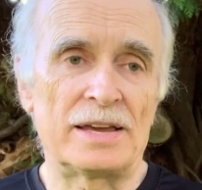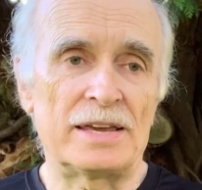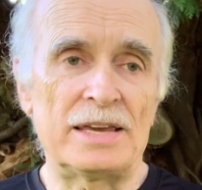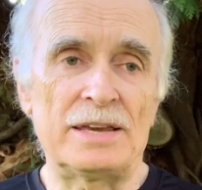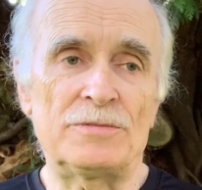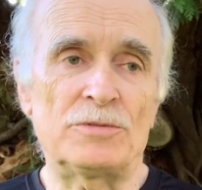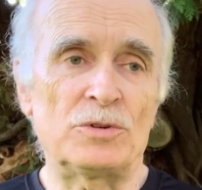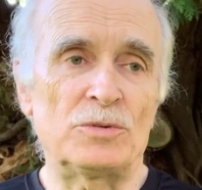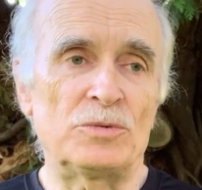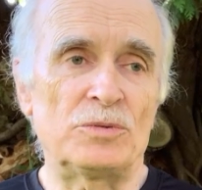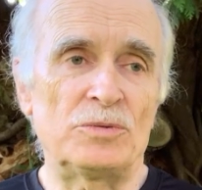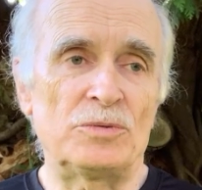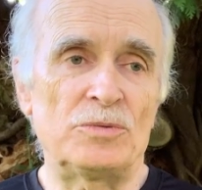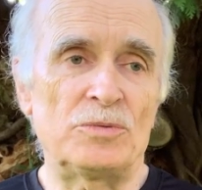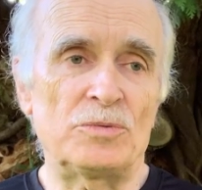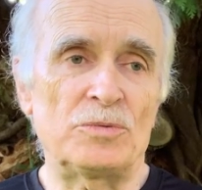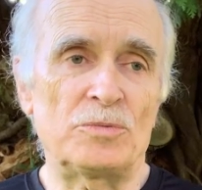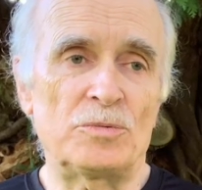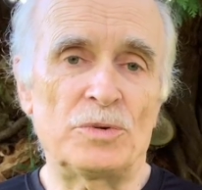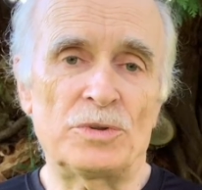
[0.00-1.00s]
Even
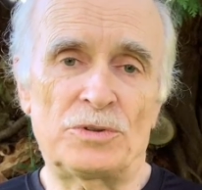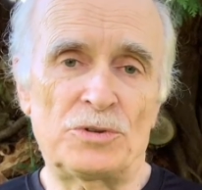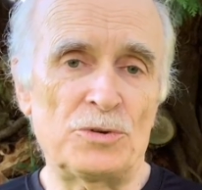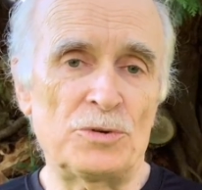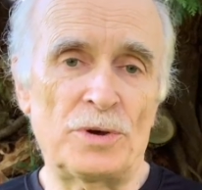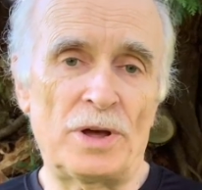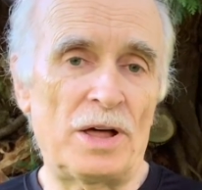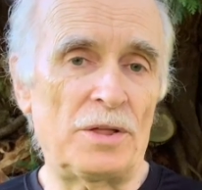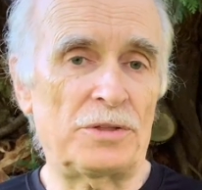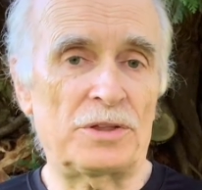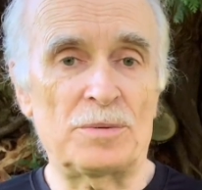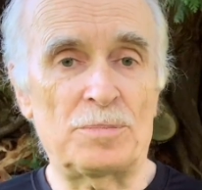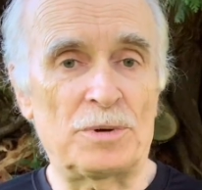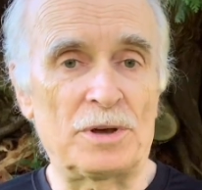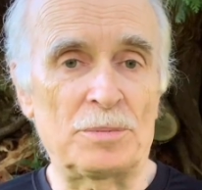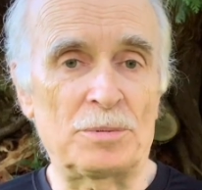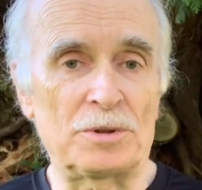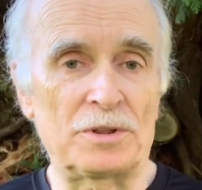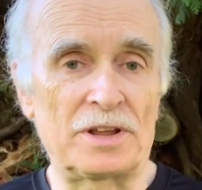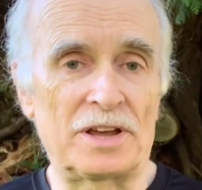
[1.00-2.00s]
with two healthy
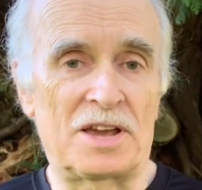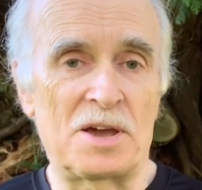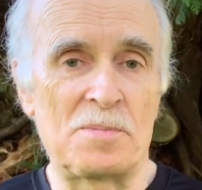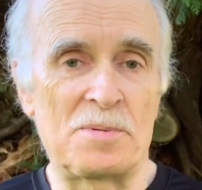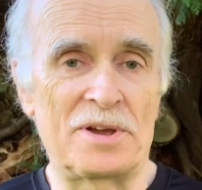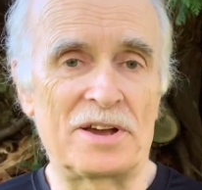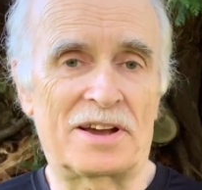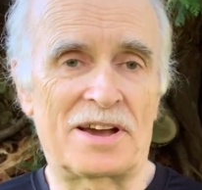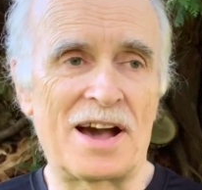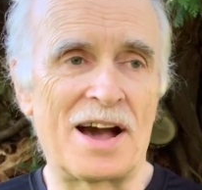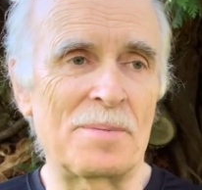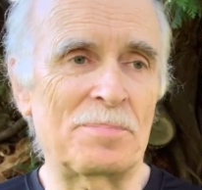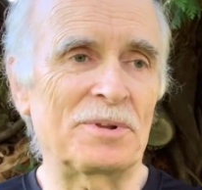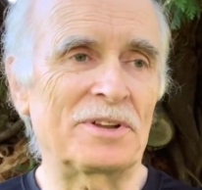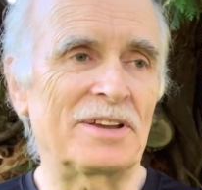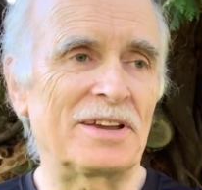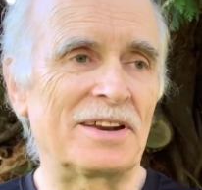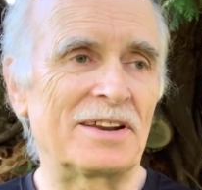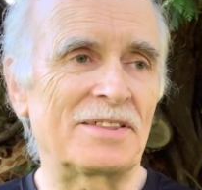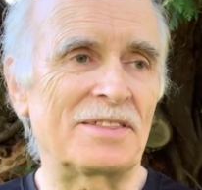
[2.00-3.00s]
people, they can be a
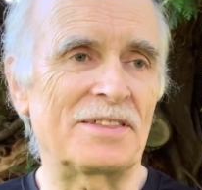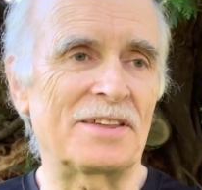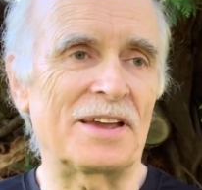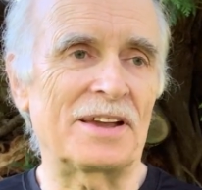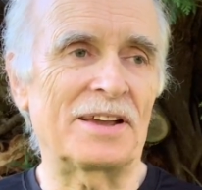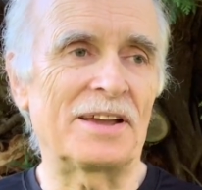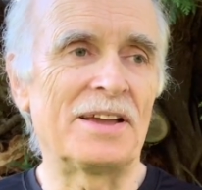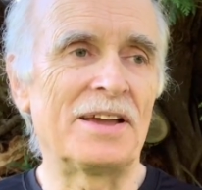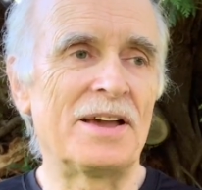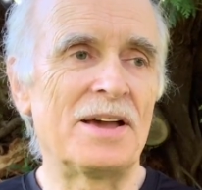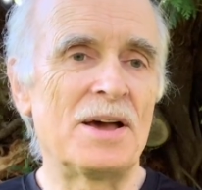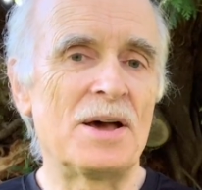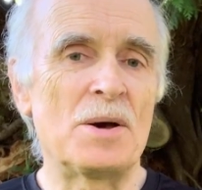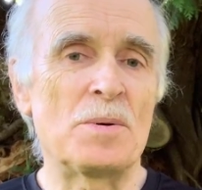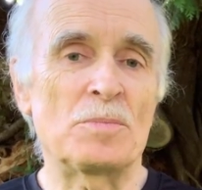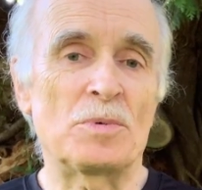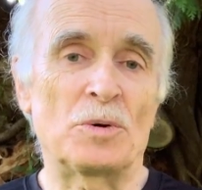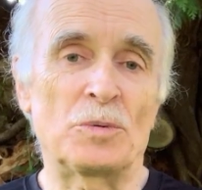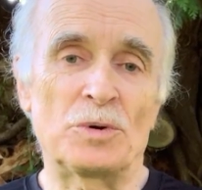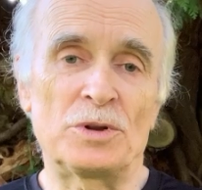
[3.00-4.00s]
complicated thing.
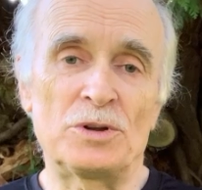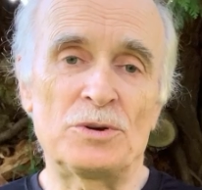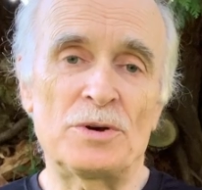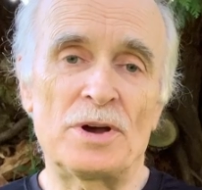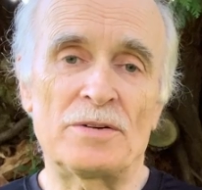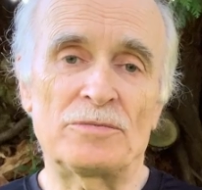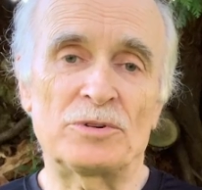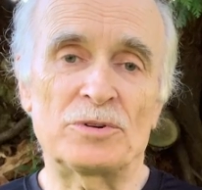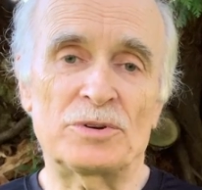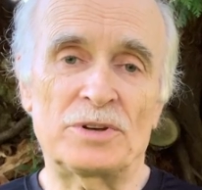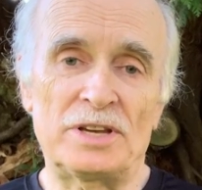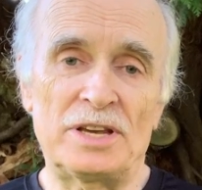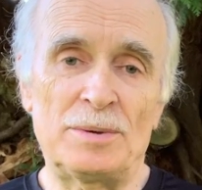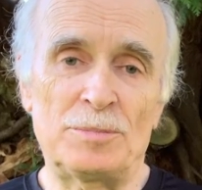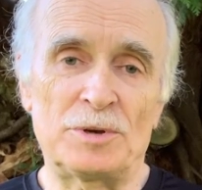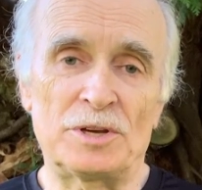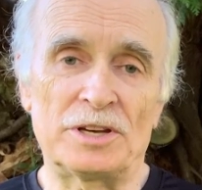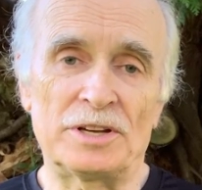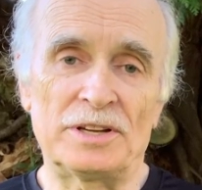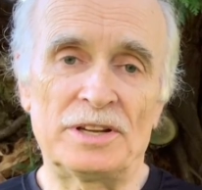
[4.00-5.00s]
But when you have
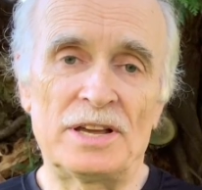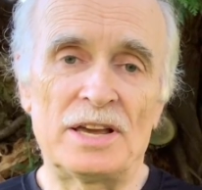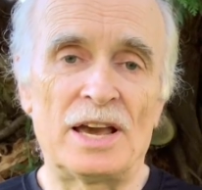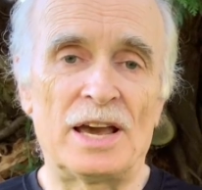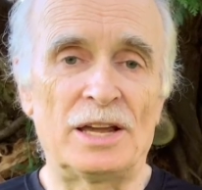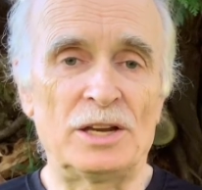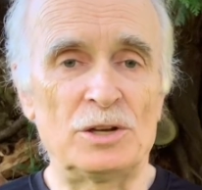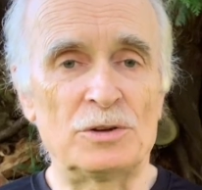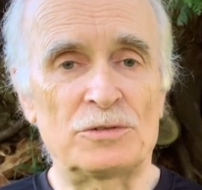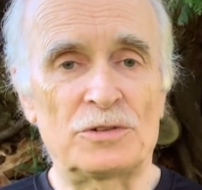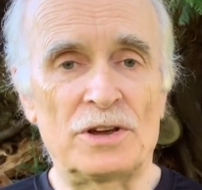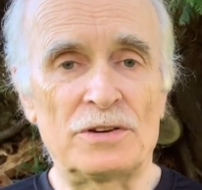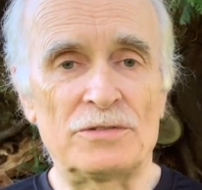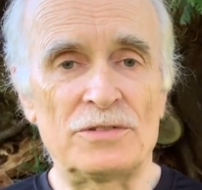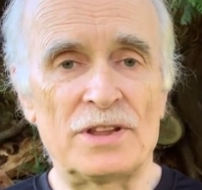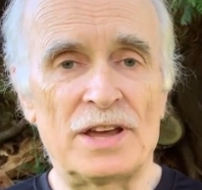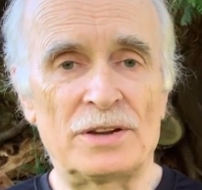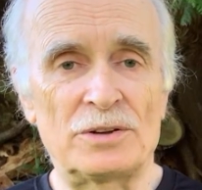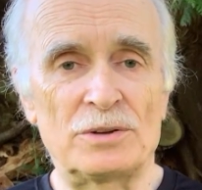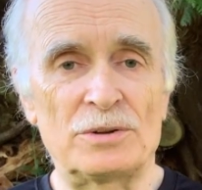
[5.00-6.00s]
leukemia and you've
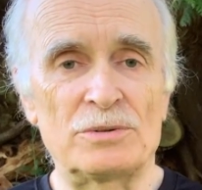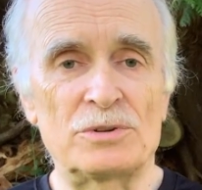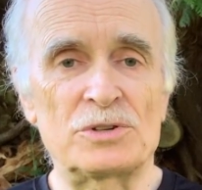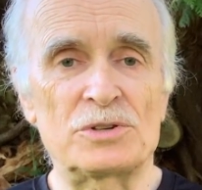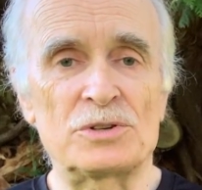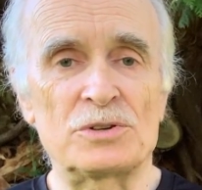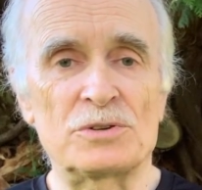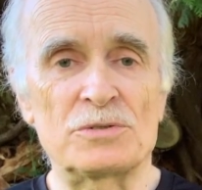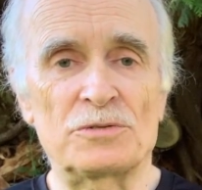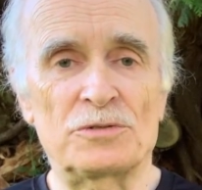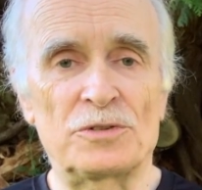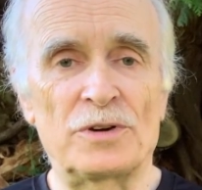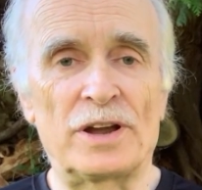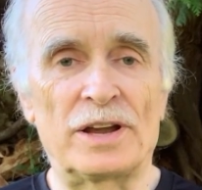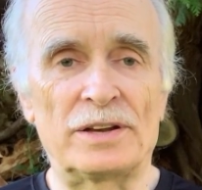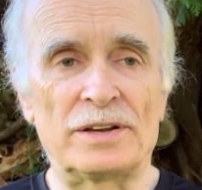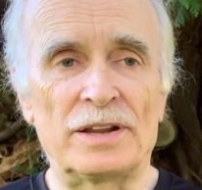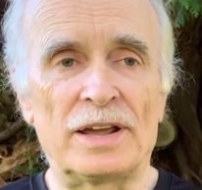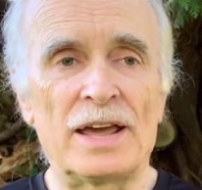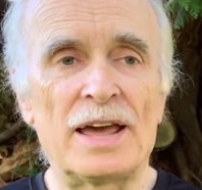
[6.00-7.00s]
given that news to your
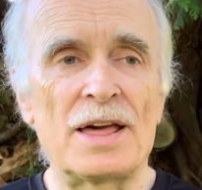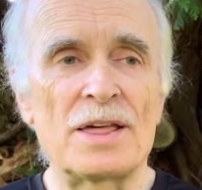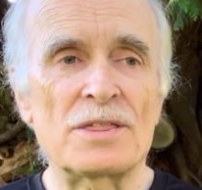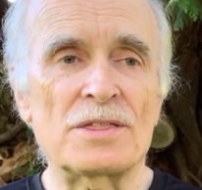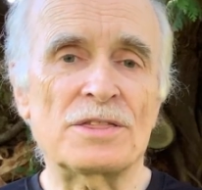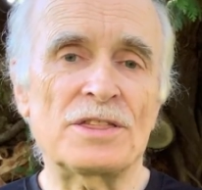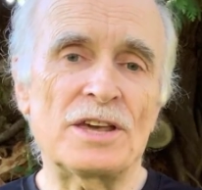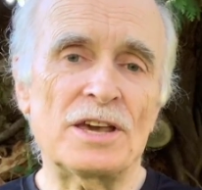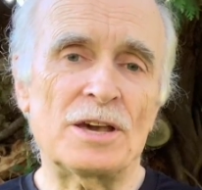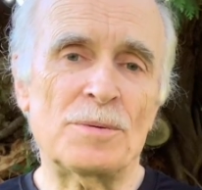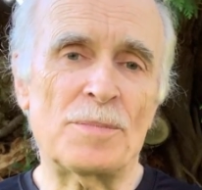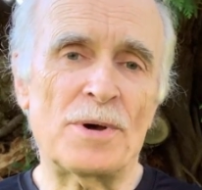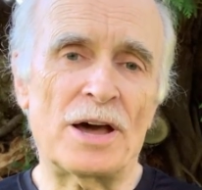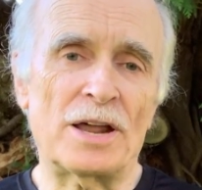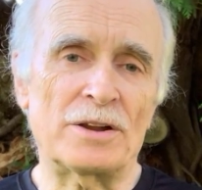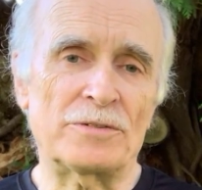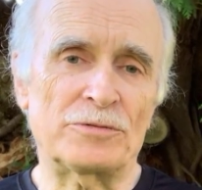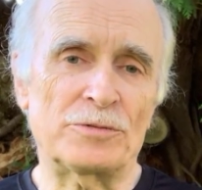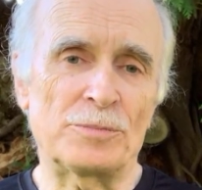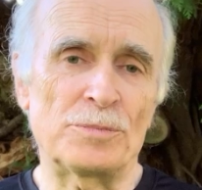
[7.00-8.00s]
friend, think
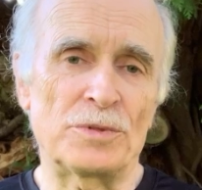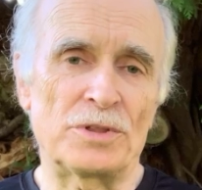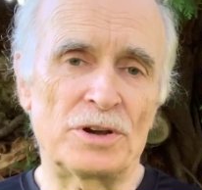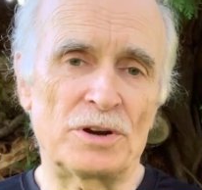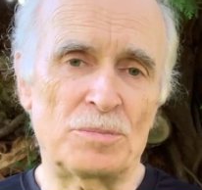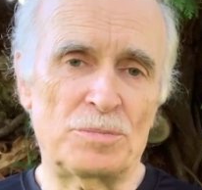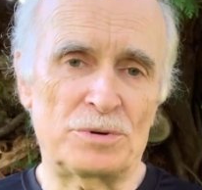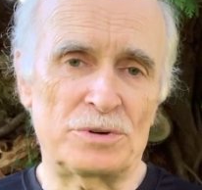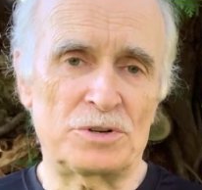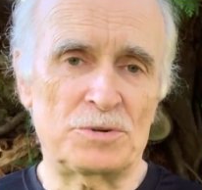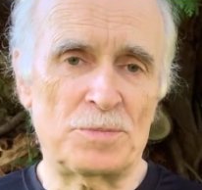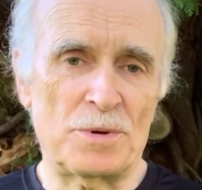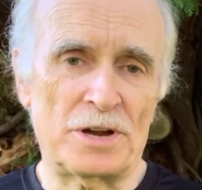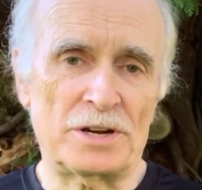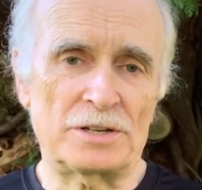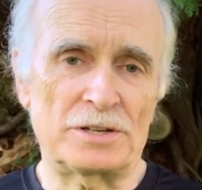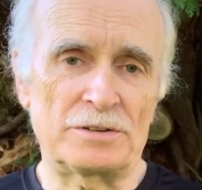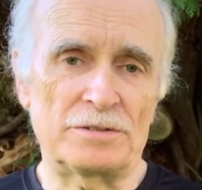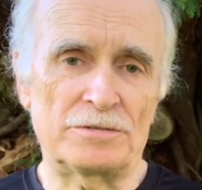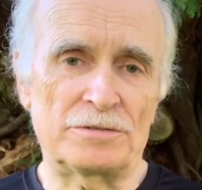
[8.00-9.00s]
about it from their
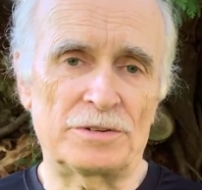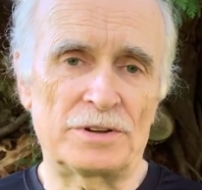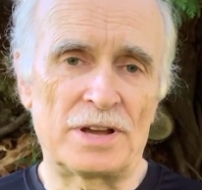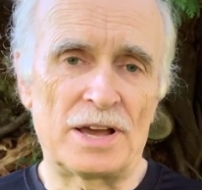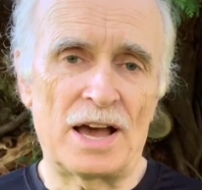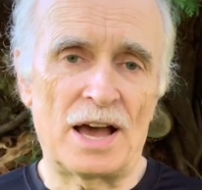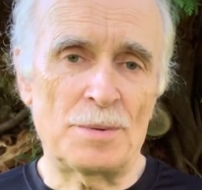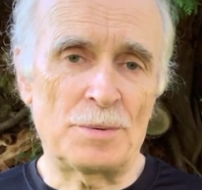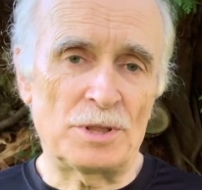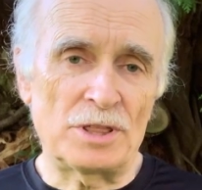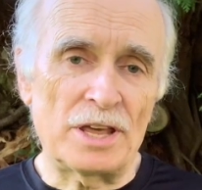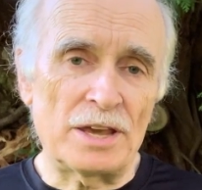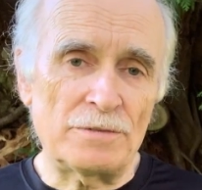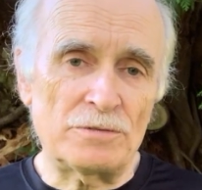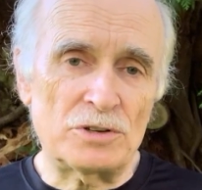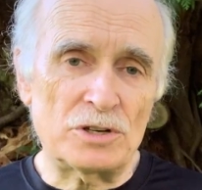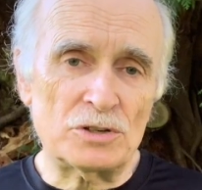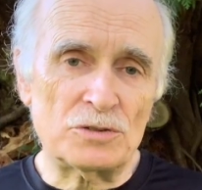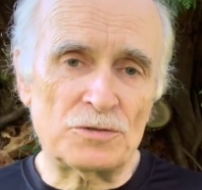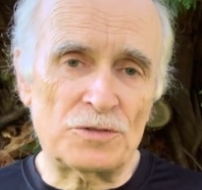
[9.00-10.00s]
perspective. I mean, they've
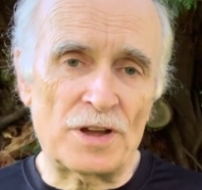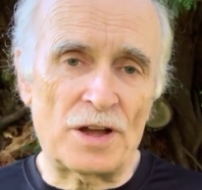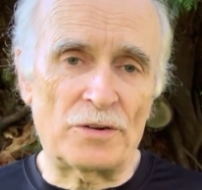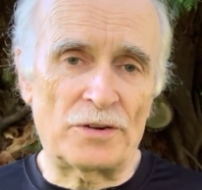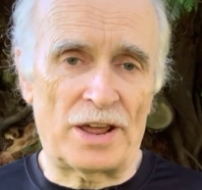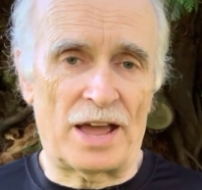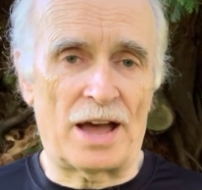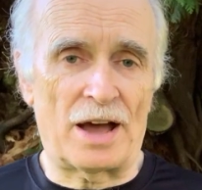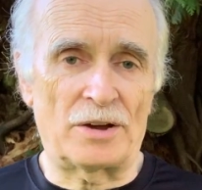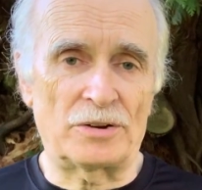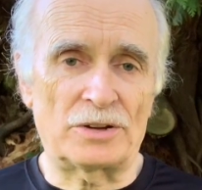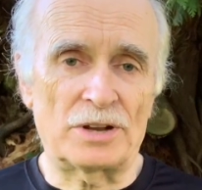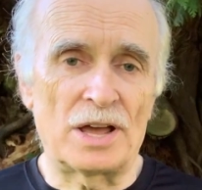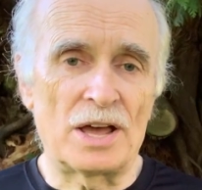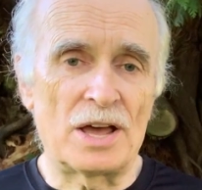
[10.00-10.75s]
just found out